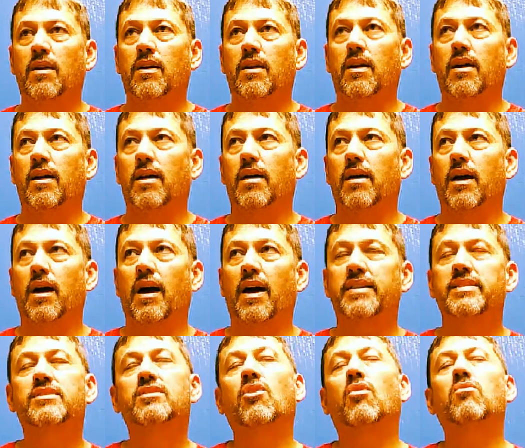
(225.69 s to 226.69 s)

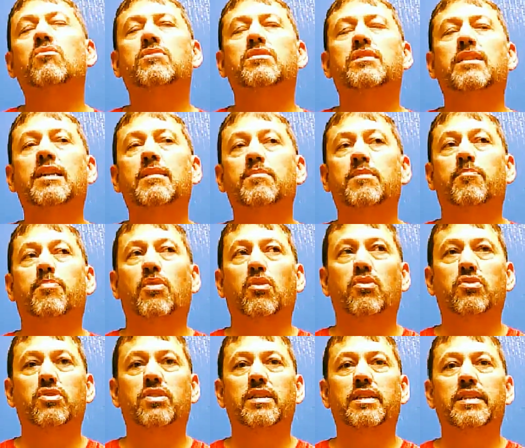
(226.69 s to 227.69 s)
I don't seem to
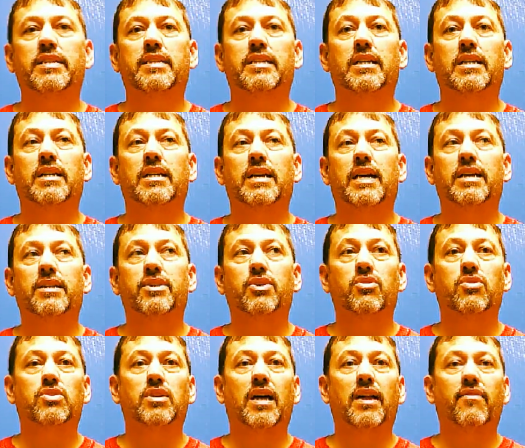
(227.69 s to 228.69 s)
personally get a lot of
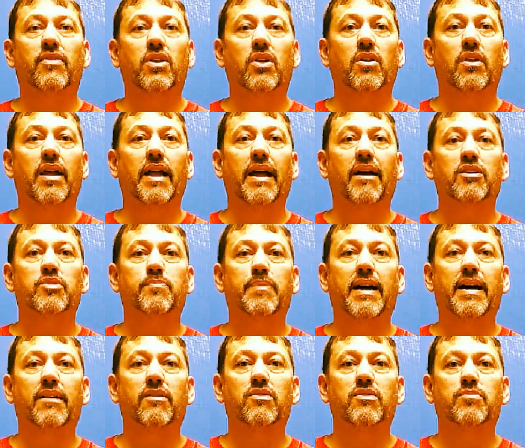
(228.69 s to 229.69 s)
use out of it on house
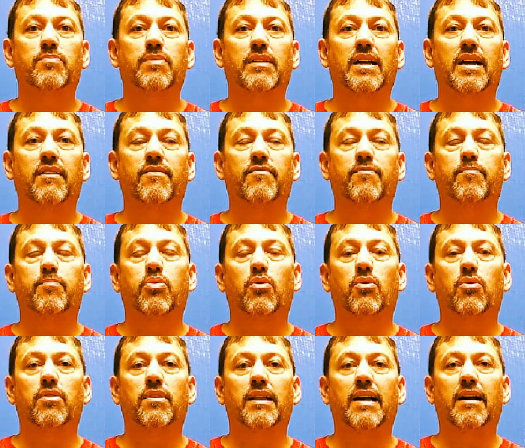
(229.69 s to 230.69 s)
patterns, but I've
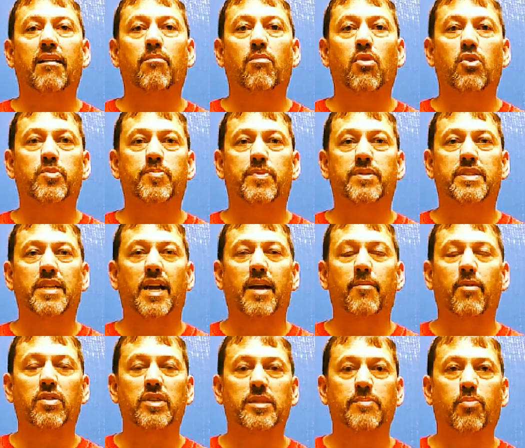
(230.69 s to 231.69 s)
pulled it out multiple
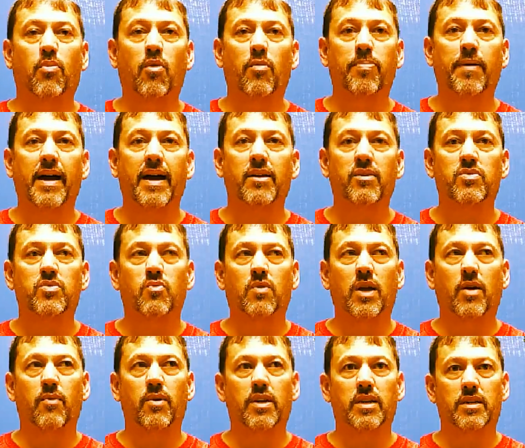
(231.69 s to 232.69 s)
times on sport patterns when
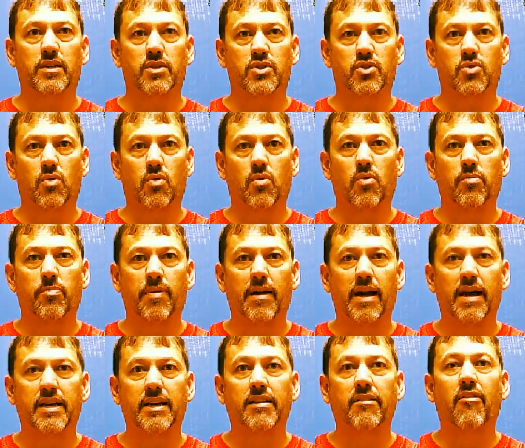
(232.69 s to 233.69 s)
I want to control the
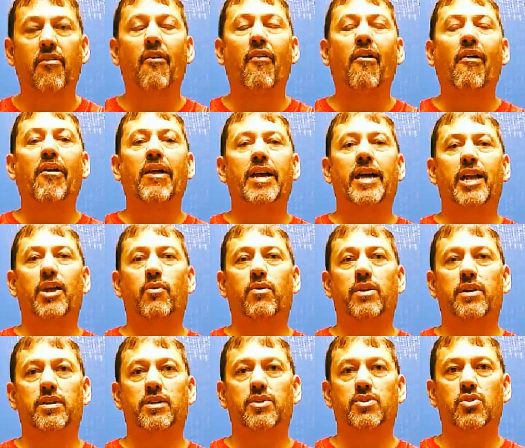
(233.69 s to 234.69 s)
pocket and I
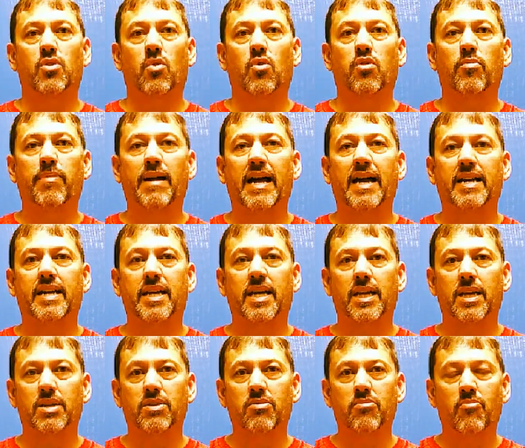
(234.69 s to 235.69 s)
want to control the back
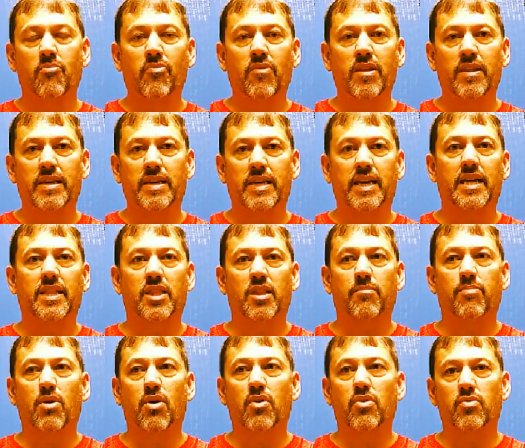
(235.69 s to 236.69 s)
end and getting the
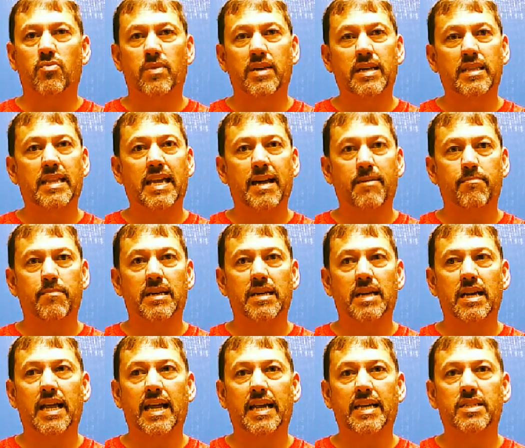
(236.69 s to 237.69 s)
ball to read that
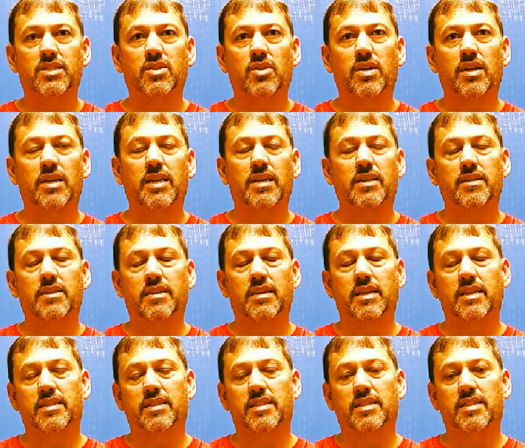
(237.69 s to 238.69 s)
mid lane so
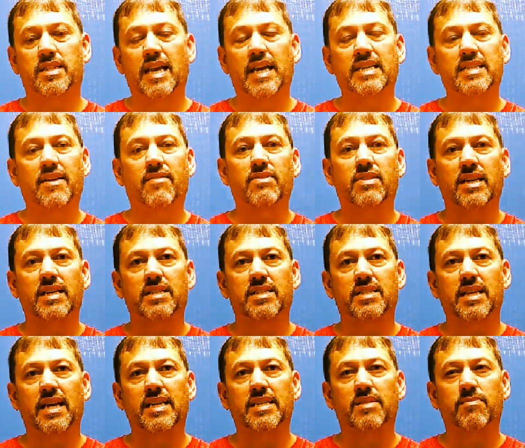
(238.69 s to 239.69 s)
that everything
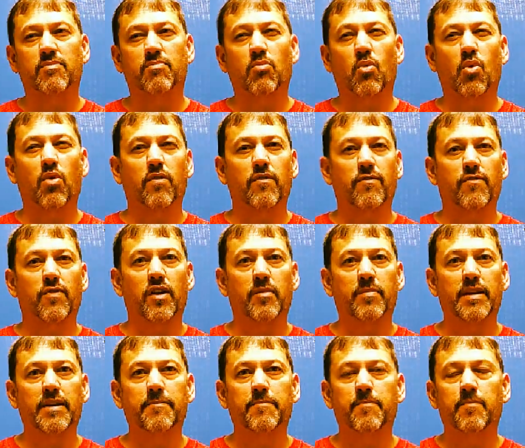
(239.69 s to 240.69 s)
stays more in of
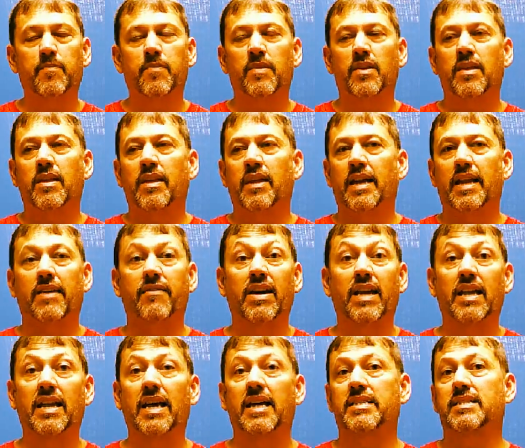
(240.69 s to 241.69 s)
me. And I've
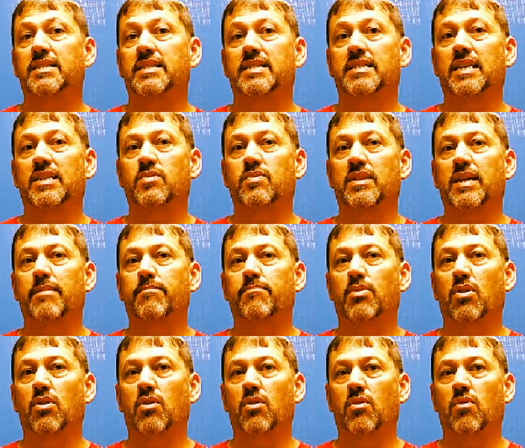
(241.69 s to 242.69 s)
had a lot of success with that
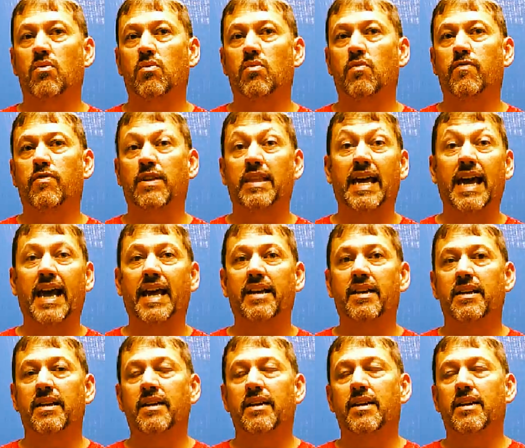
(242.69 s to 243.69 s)
ball for
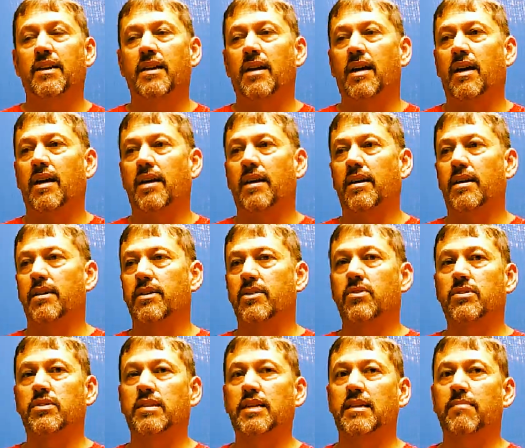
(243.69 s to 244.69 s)
that.
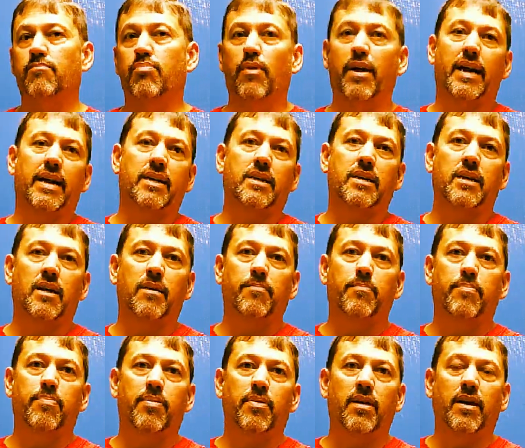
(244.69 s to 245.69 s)
You'll see Brett
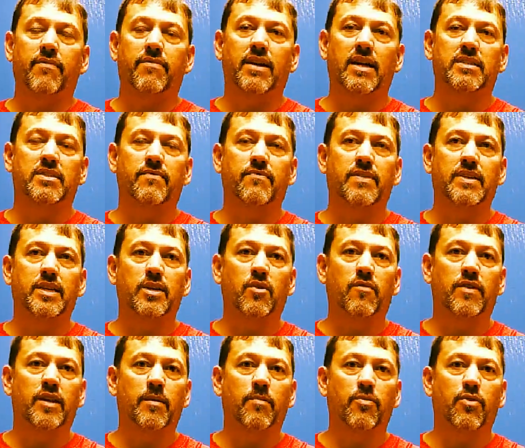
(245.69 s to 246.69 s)
Cup. I've got some video
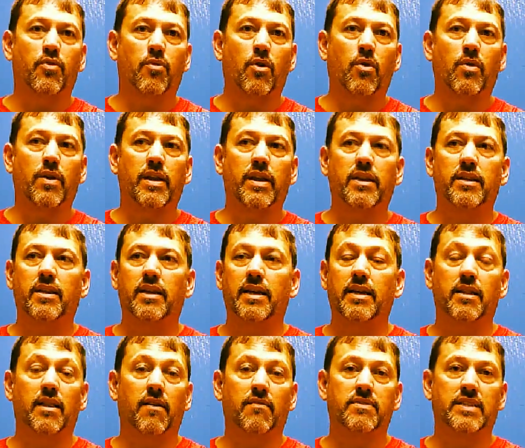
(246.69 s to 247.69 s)
of him throwing it.
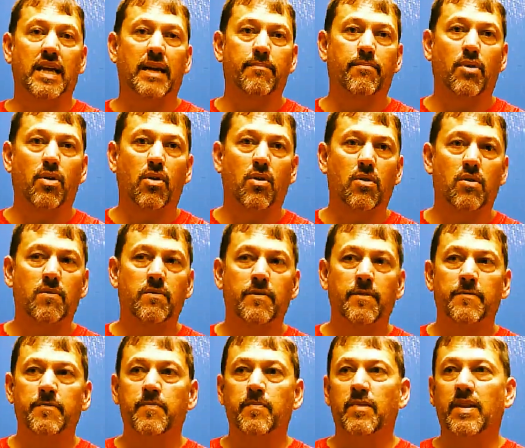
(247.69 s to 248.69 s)
He loves that ball.
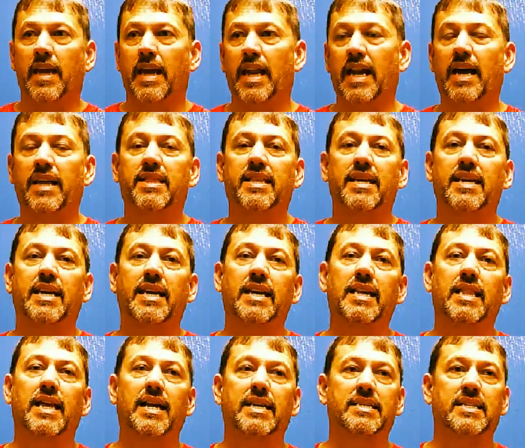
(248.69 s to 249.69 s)
And I think
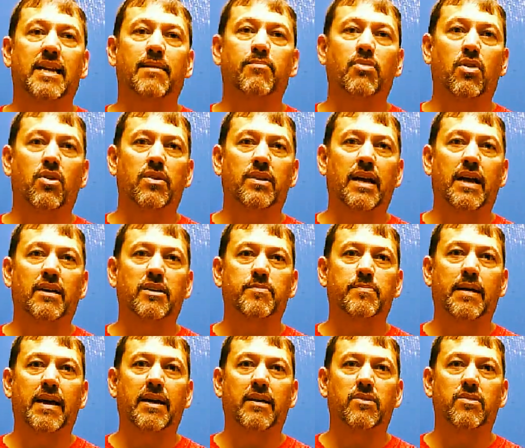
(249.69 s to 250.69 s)
he likes that ball in house
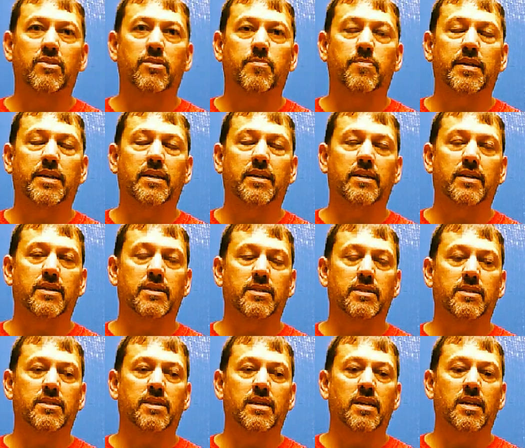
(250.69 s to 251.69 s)
patterns
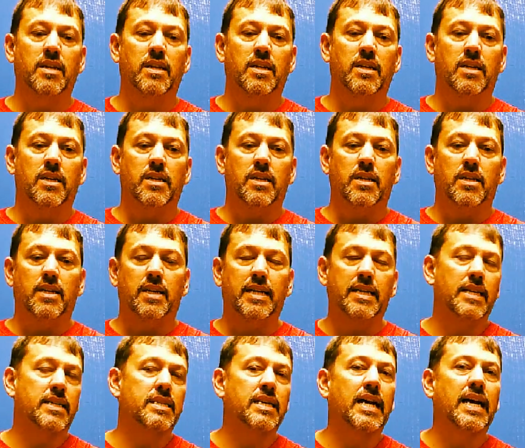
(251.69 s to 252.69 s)
because he
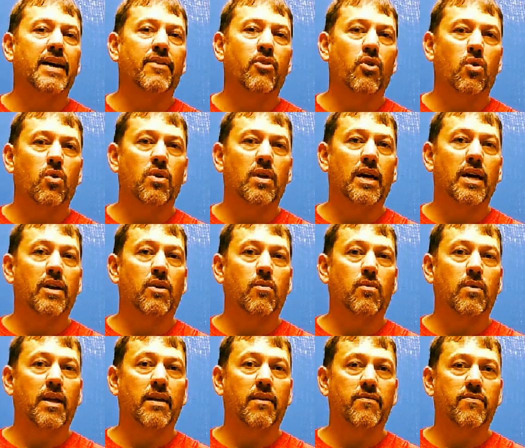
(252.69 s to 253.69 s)
doesn't have a whole lot of
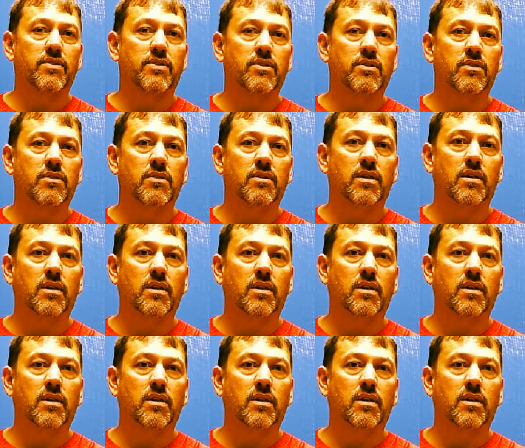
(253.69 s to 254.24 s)
revs